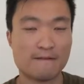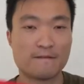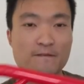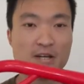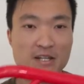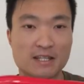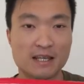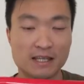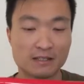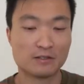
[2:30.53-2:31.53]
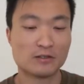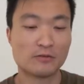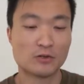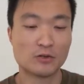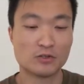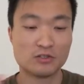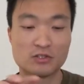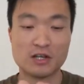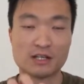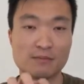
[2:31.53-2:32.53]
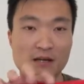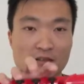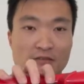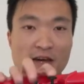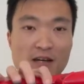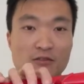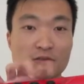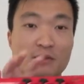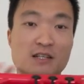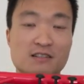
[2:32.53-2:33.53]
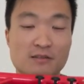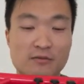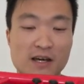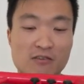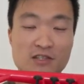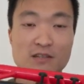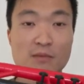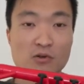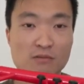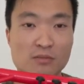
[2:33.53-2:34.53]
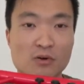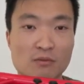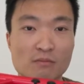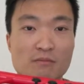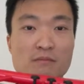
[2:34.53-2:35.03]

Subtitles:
First thing, of course, you check about the valves because the valves are the most important